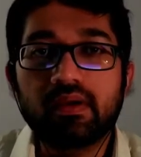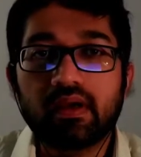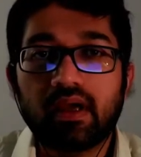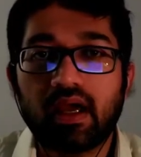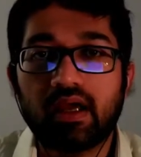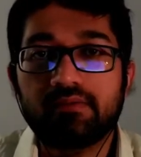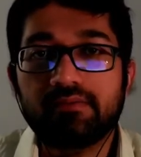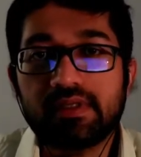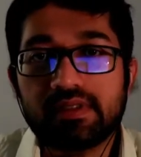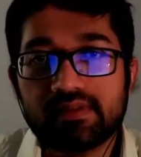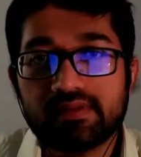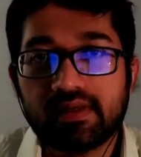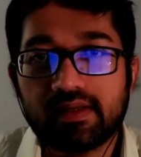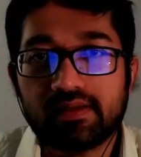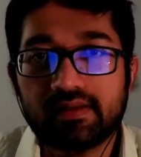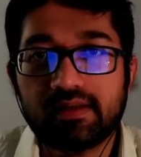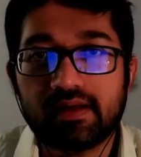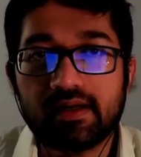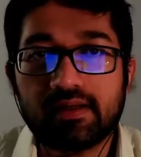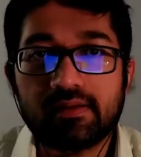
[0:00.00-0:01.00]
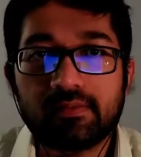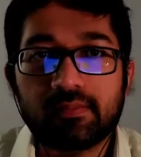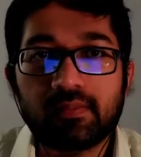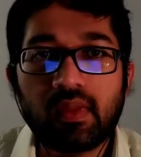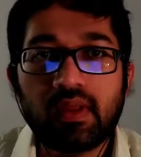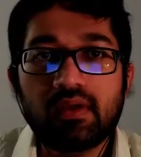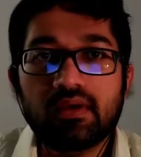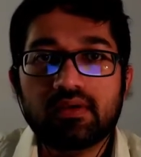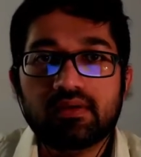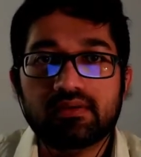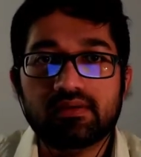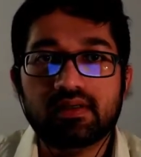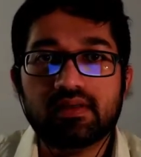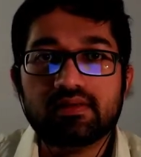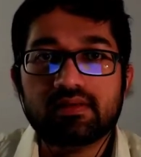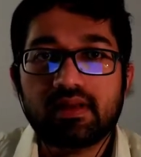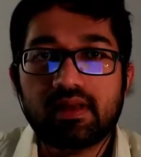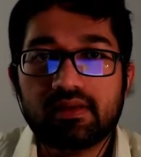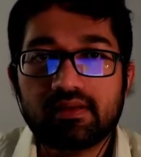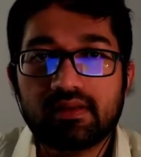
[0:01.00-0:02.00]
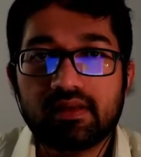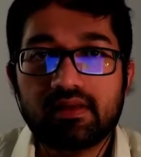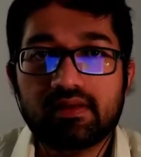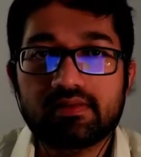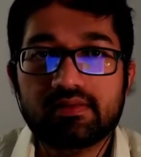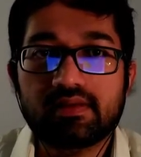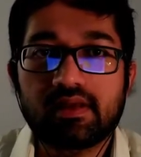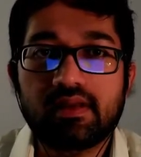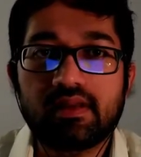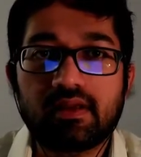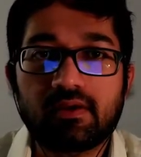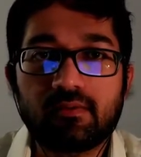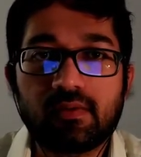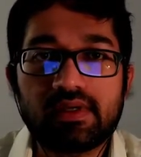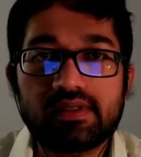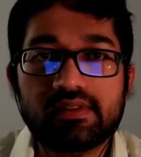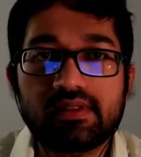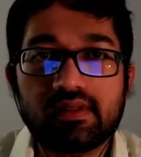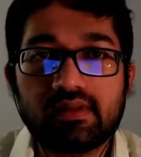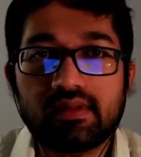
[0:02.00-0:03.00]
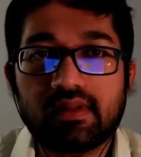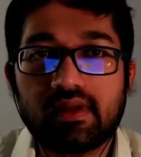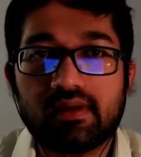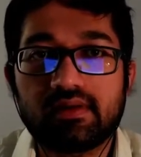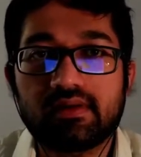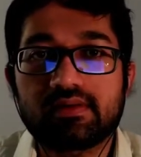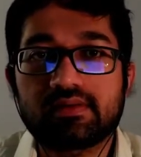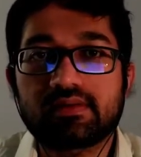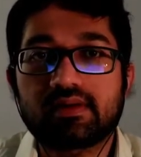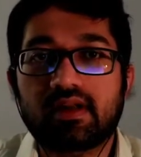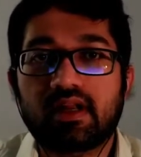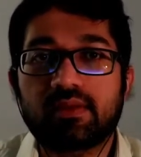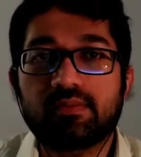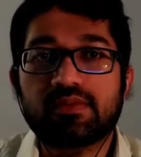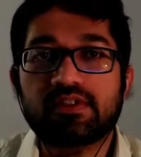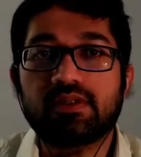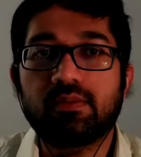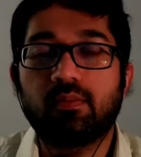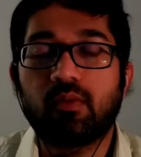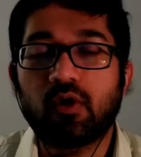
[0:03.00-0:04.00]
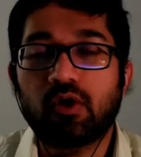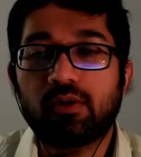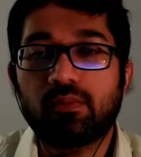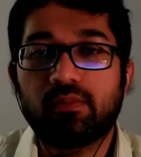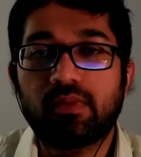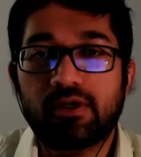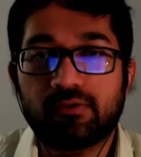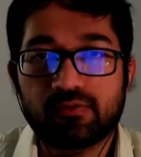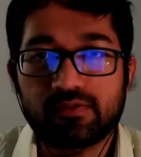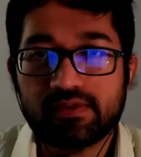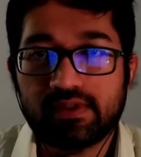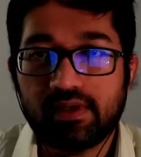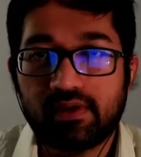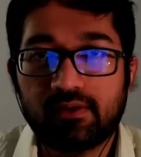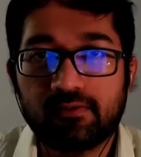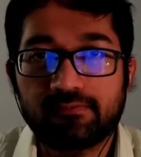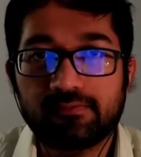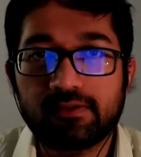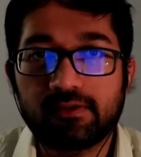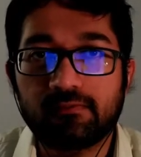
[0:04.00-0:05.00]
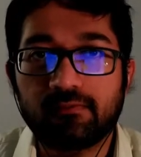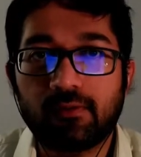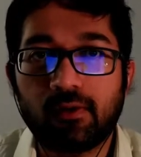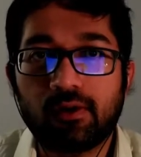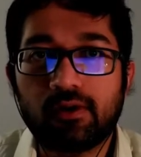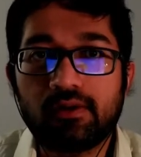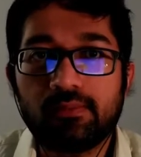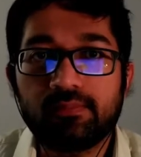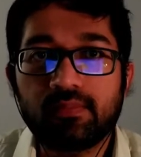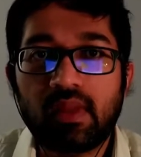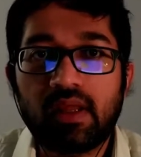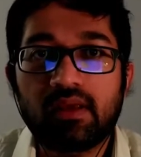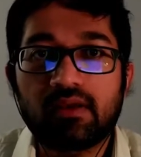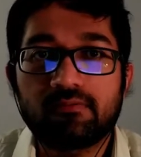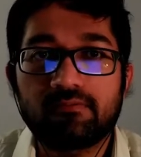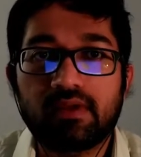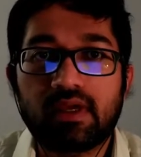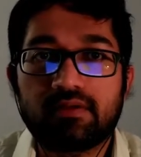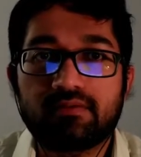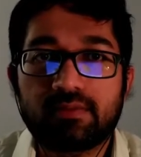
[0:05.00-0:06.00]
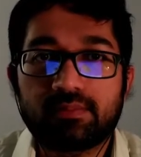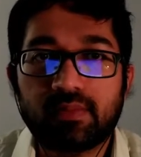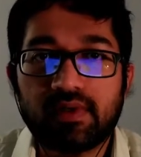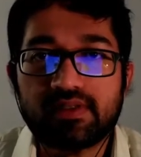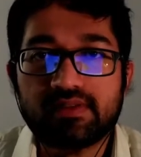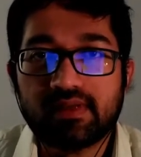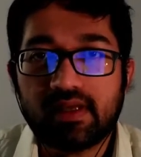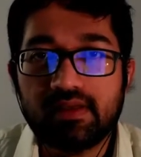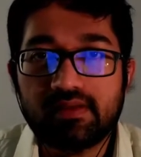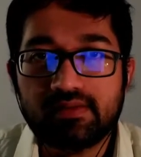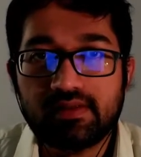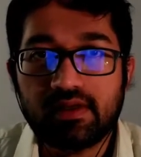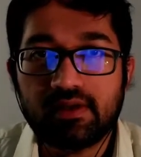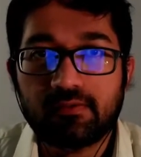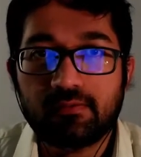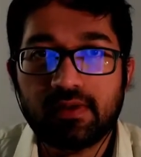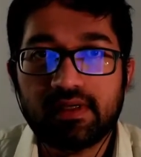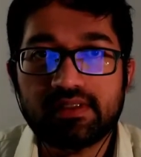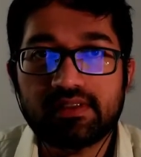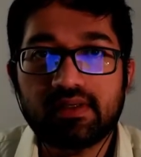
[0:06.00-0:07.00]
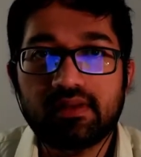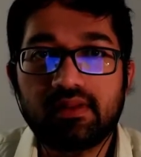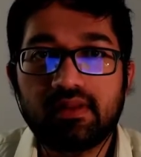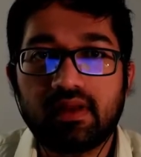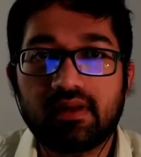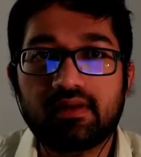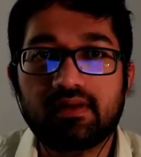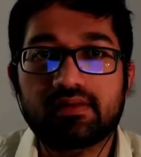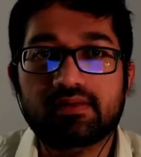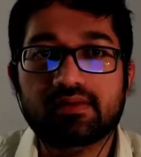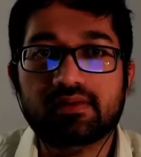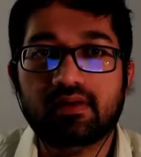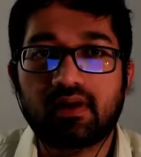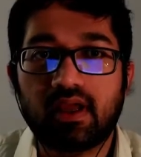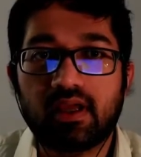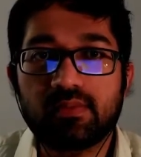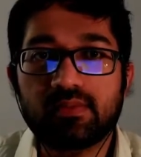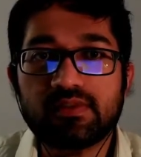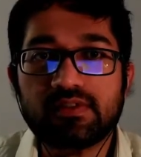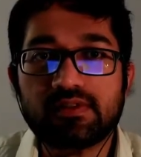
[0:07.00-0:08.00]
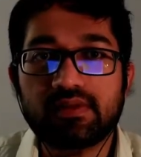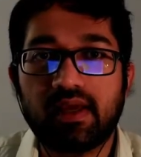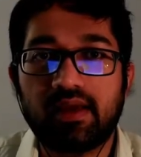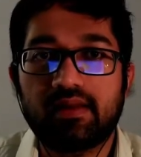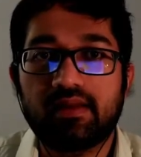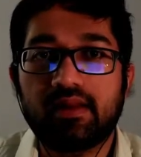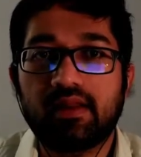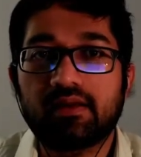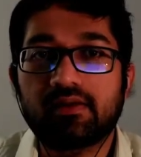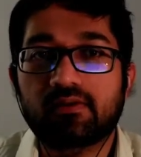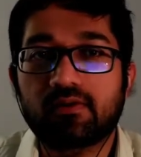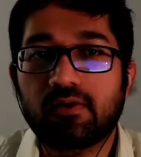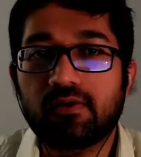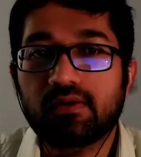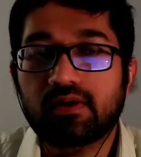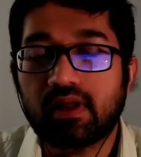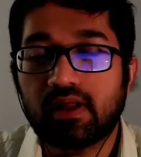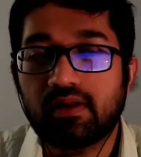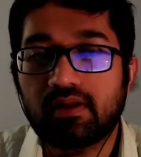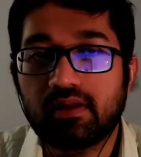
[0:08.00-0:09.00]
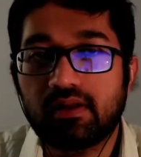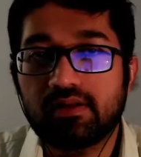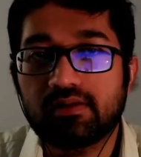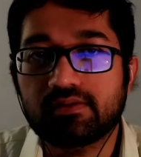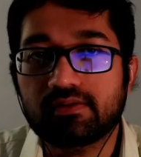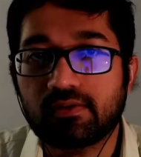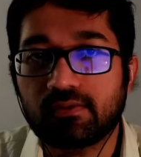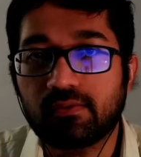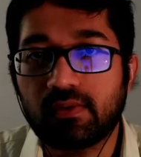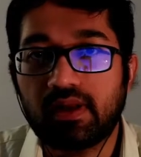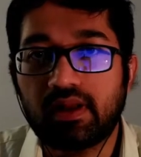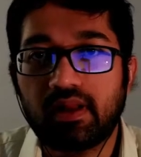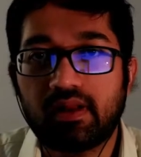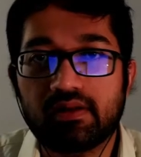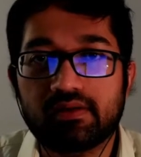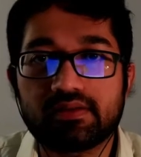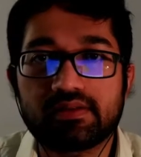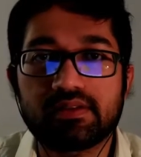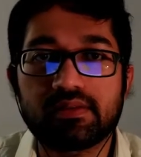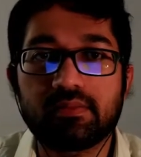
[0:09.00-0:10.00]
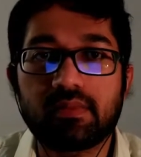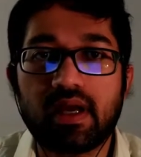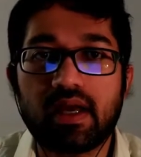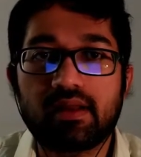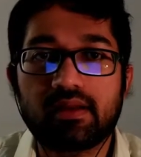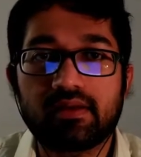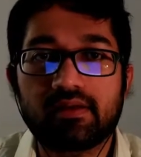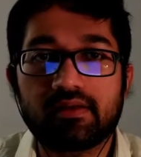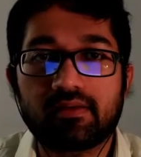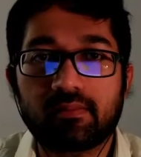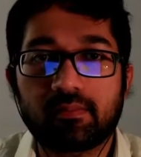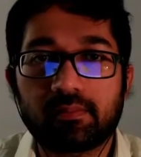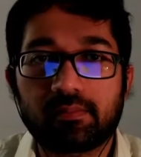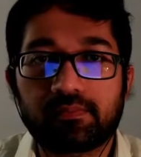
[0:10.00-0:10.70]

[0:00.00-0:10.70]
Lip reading: Having said that, just like there is an equation that describes the ball bouncing off the wall, we have a precise equation that describes an electron tunneling through an energy barrier.